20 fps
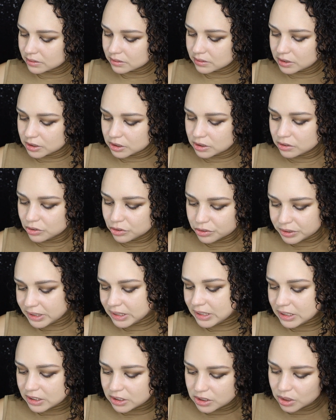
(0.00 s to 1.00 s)
the
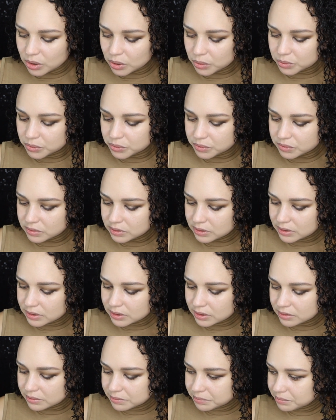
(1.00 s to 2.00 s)
greeny tones.